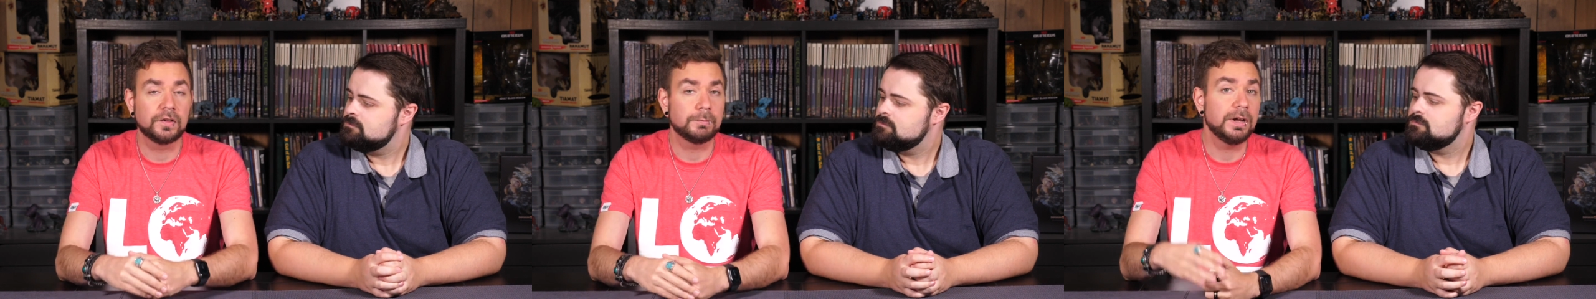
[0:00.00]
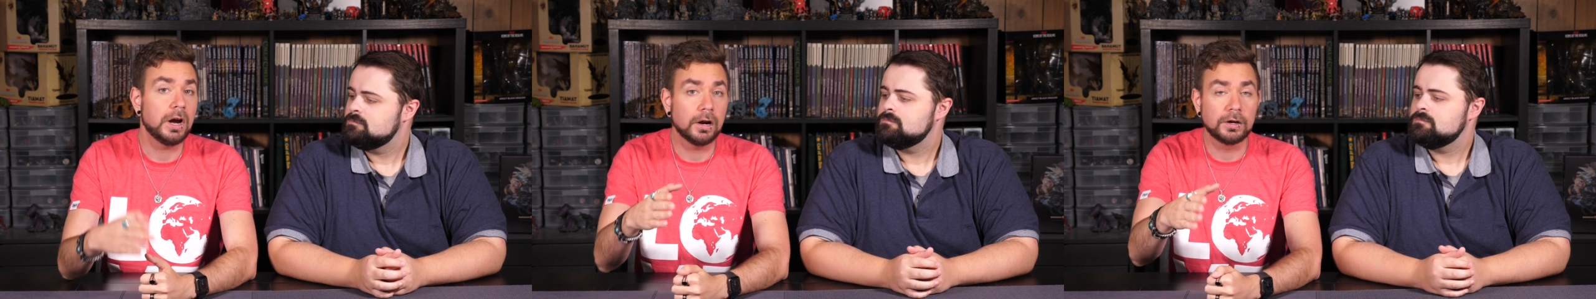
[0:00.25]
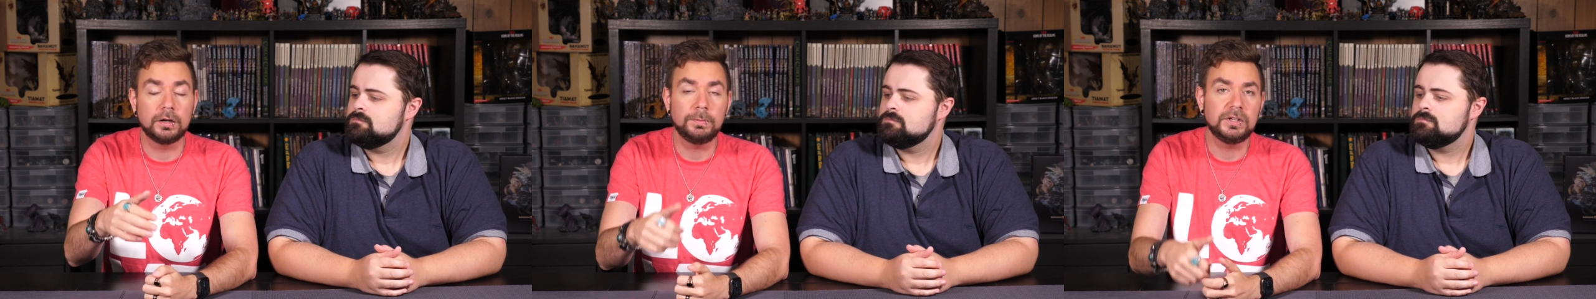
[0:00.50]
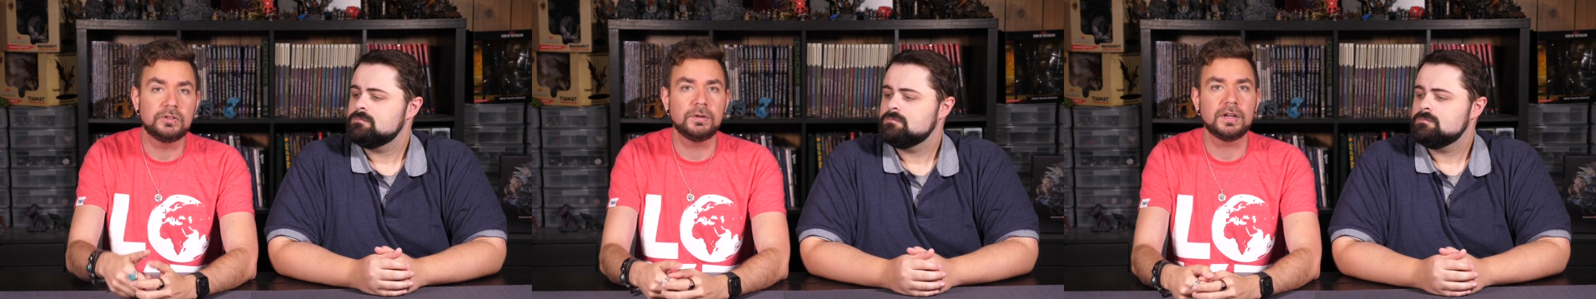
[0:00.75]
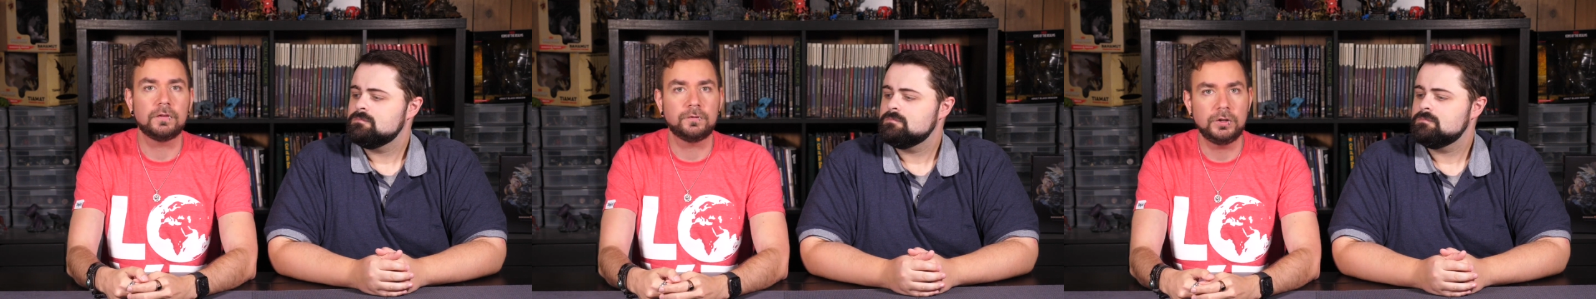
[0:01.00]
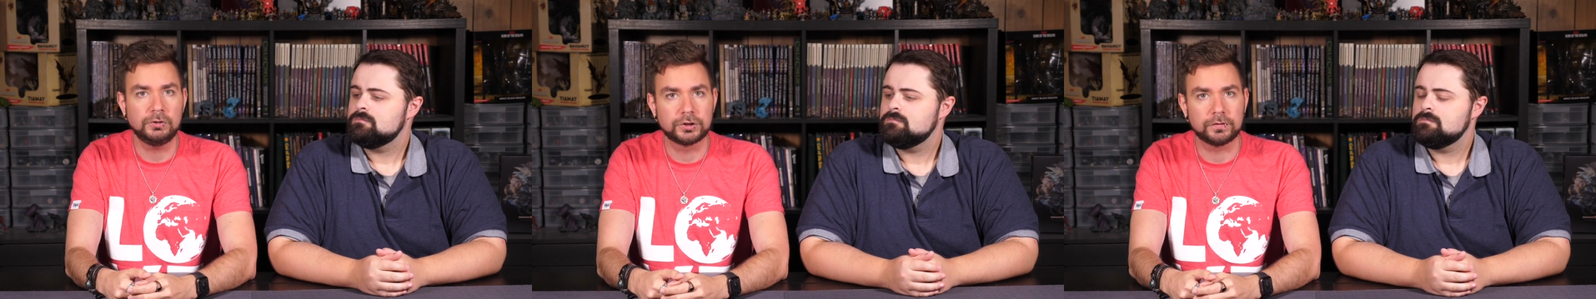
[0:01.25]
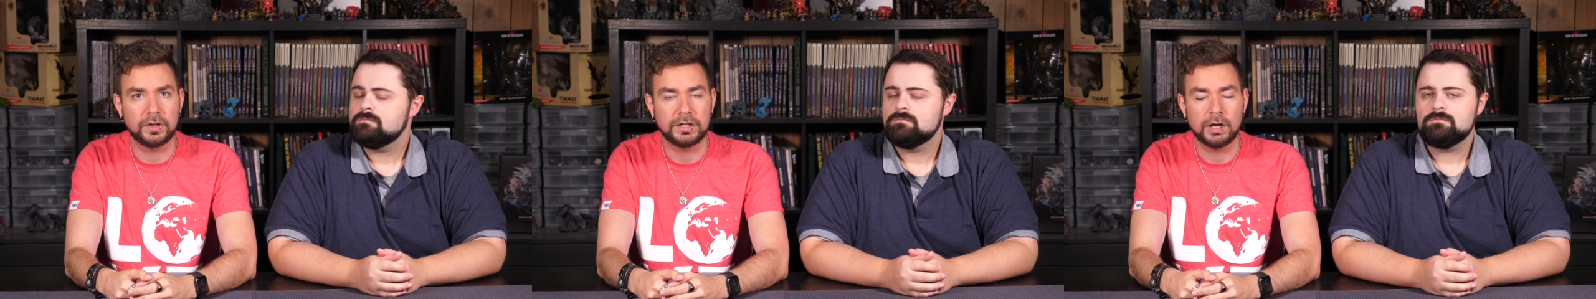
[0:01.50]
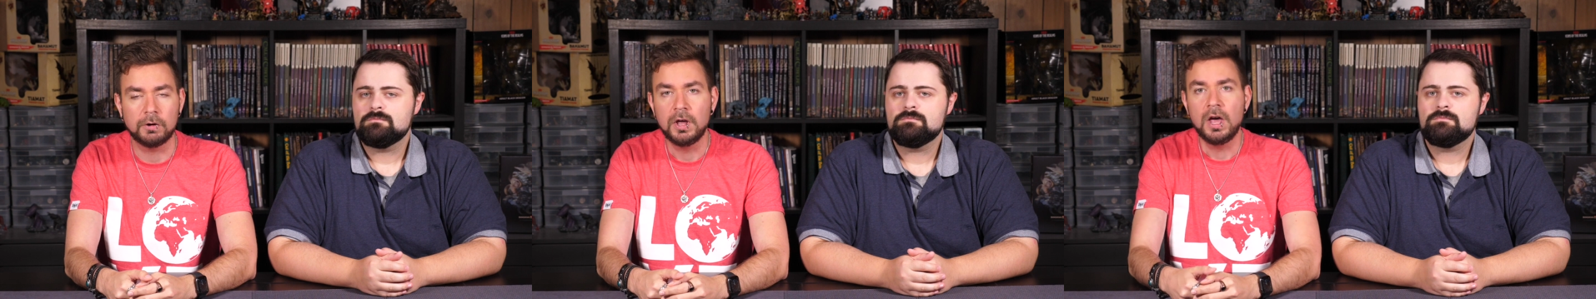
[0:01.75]
Speaker 1: and we are going to be doing a future
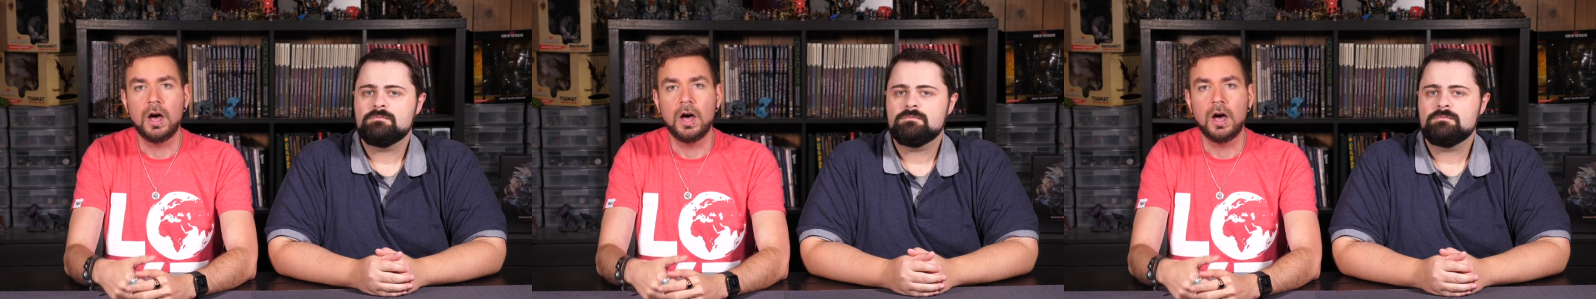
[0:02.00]
video